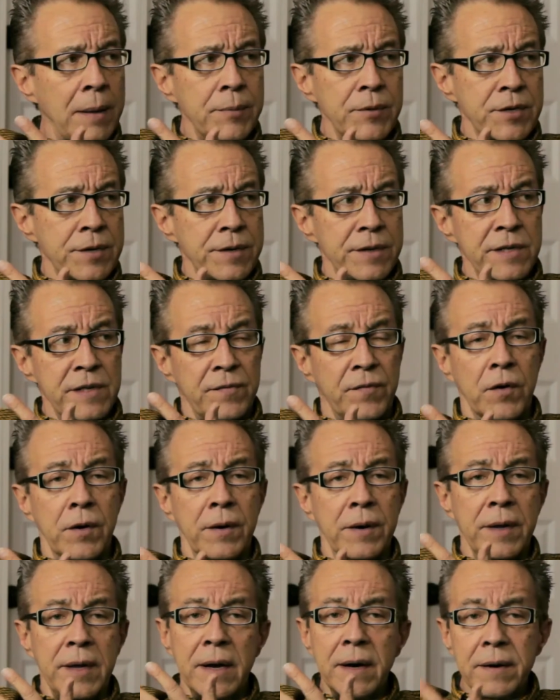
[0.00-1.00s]
publishers,
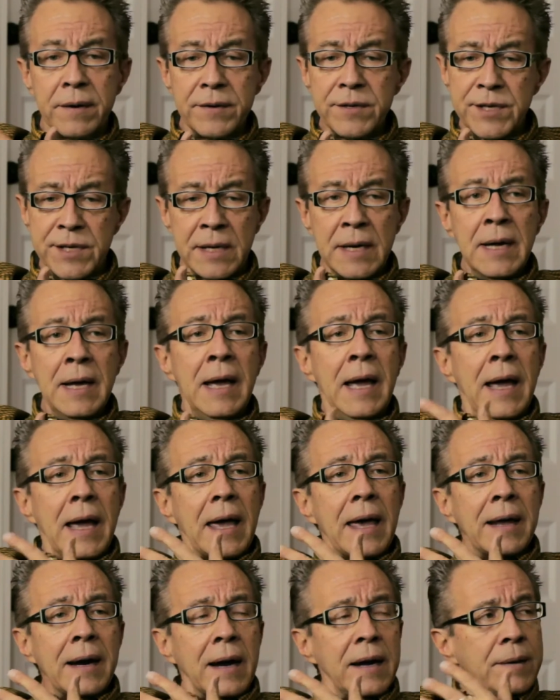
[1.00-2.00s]
for years,
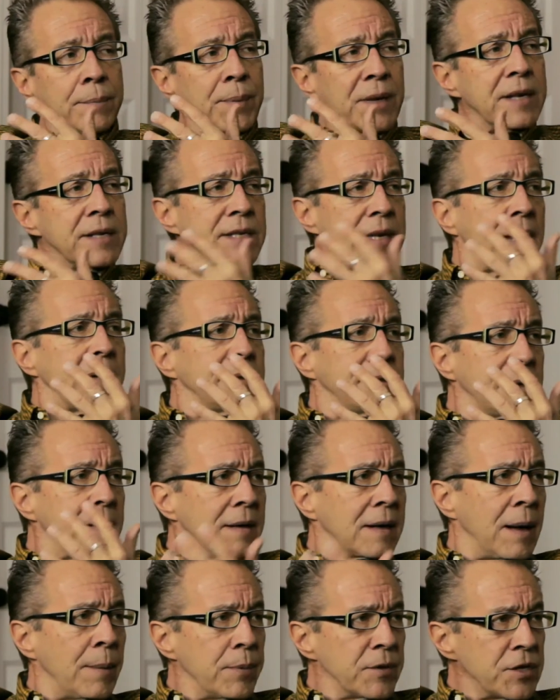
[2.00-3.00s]
and because I did
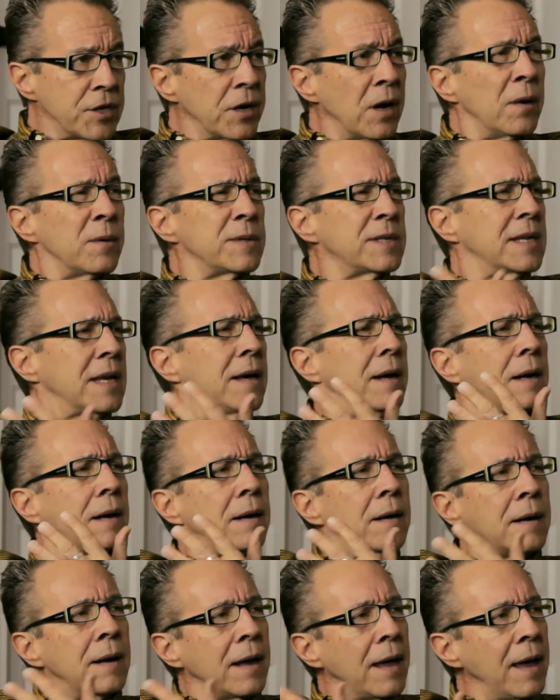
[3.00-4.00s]
a couple shows
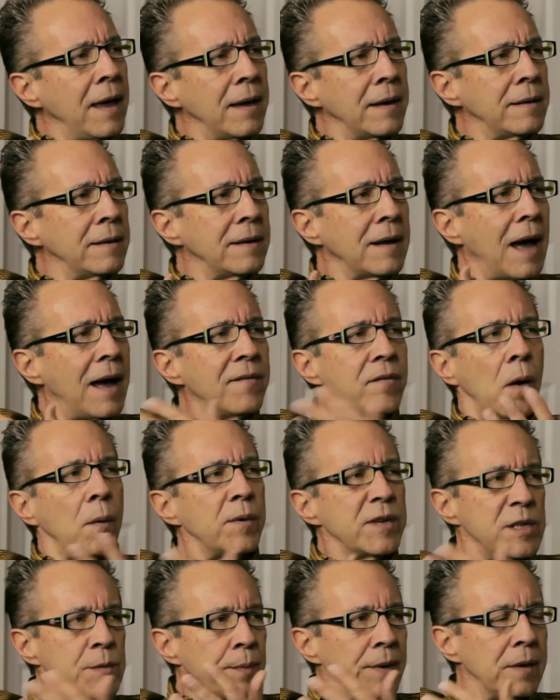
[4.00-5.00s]
here, and I've
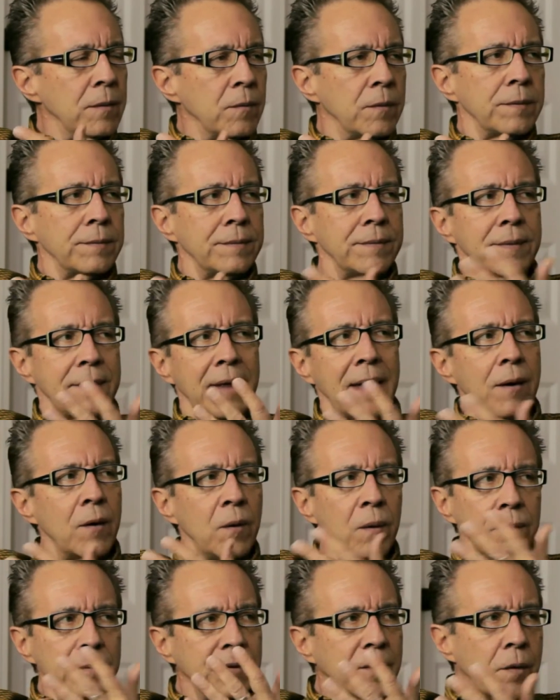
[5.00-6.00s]
always been that
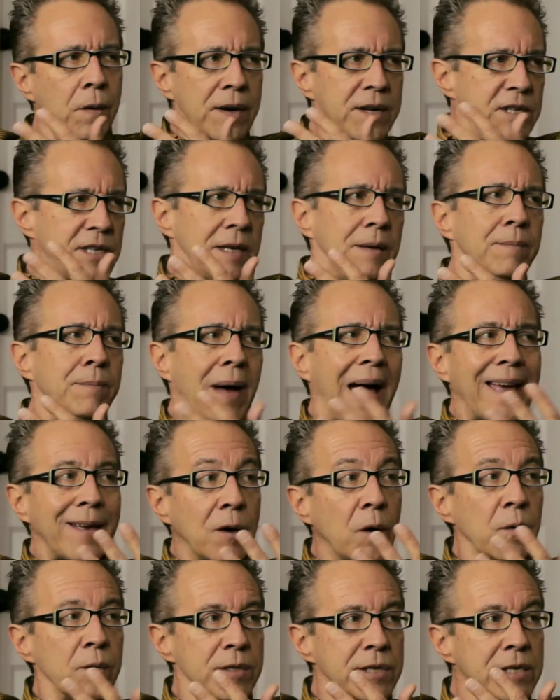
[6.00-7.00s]
old crazy
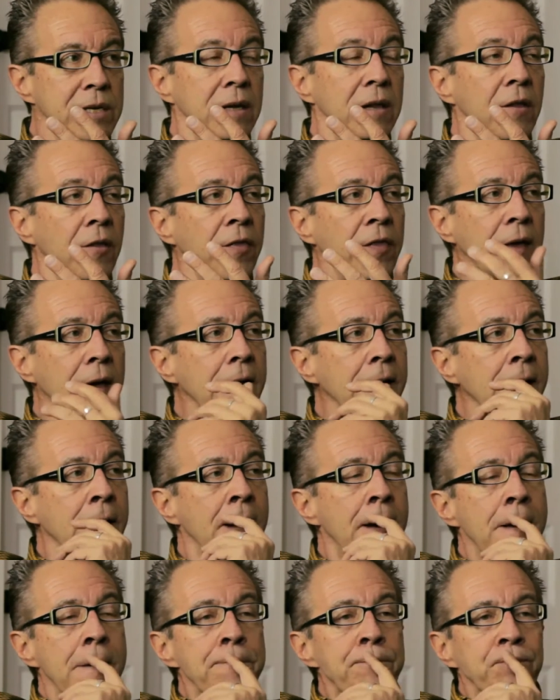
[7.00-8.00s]
bi-coastal thing.
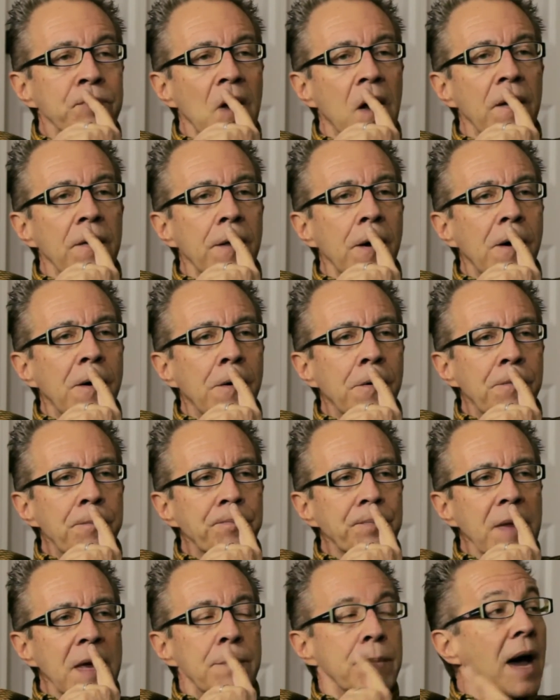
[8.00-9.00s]
Although
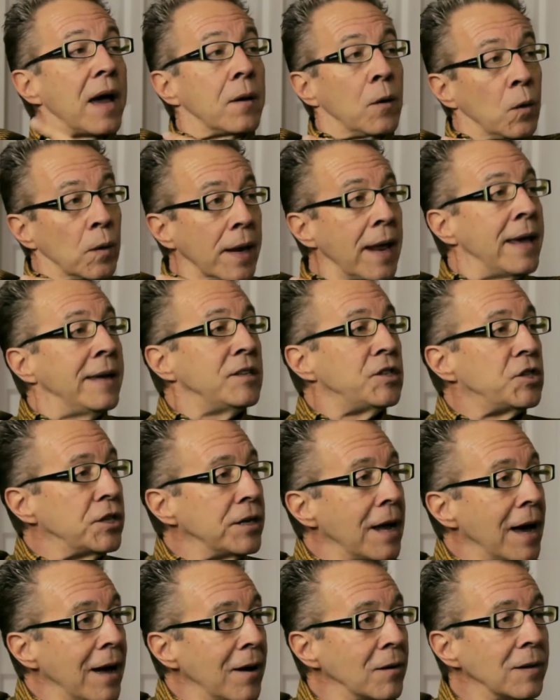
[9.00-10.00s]
in my old age
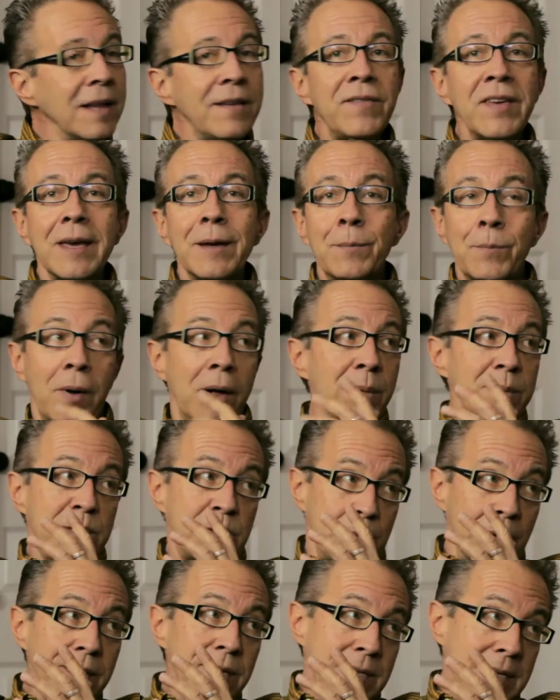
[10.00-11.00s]
now, living in Palm
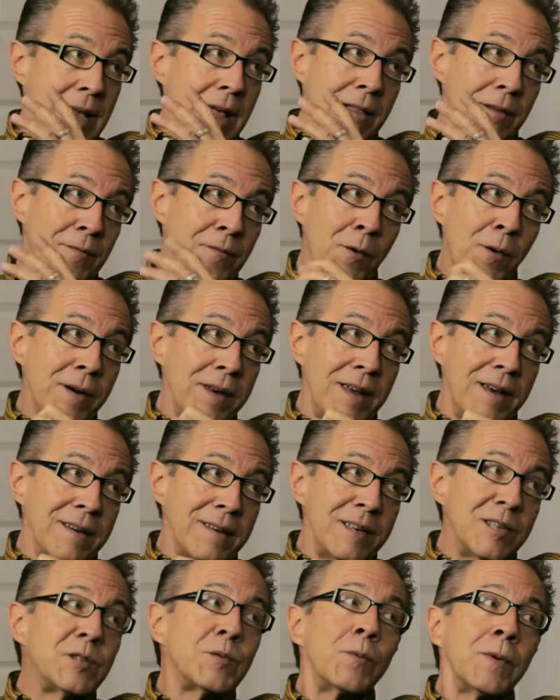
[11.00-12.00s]
Springs, California
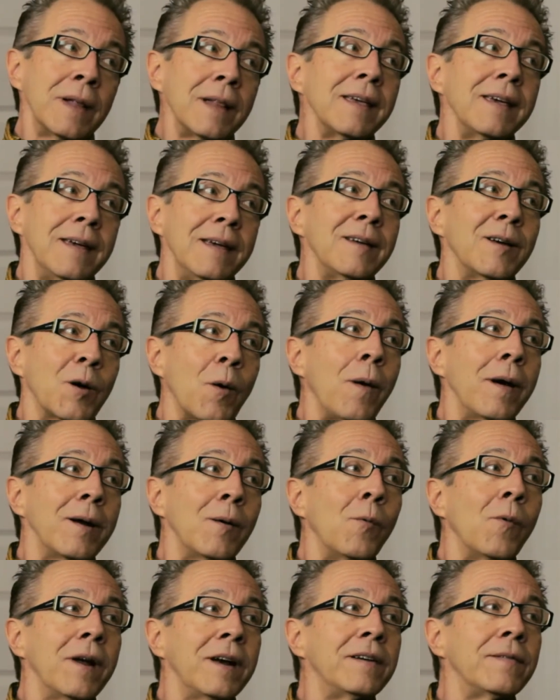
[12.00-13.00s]
is really quite a
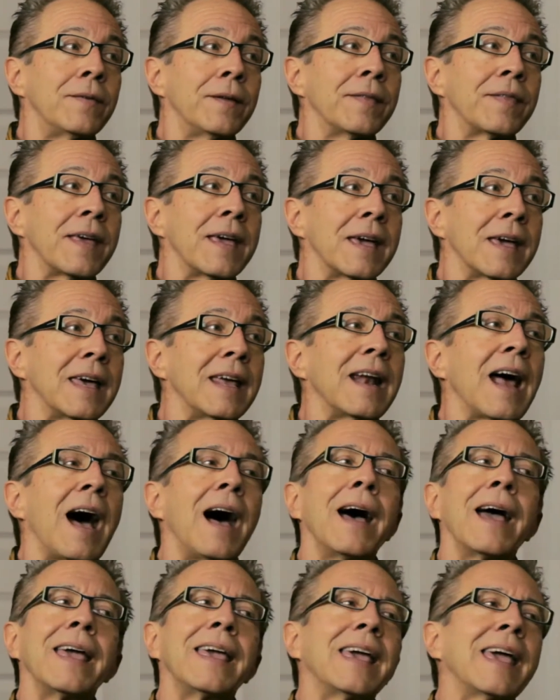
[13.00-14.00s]
wonderful thing, and
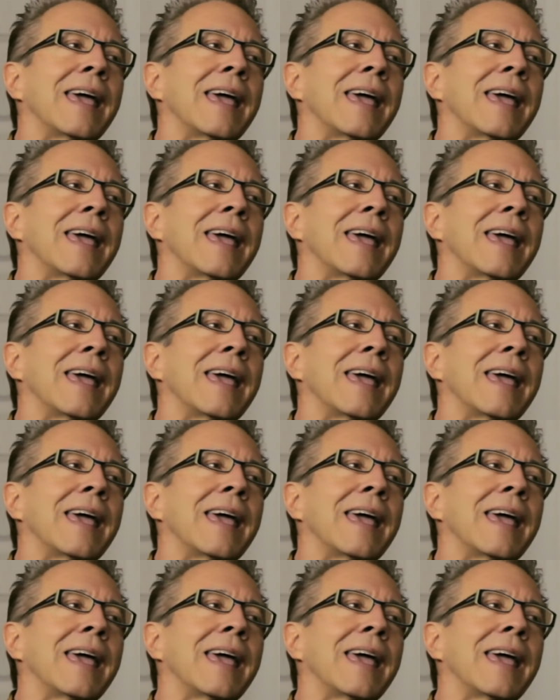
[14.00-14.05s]
I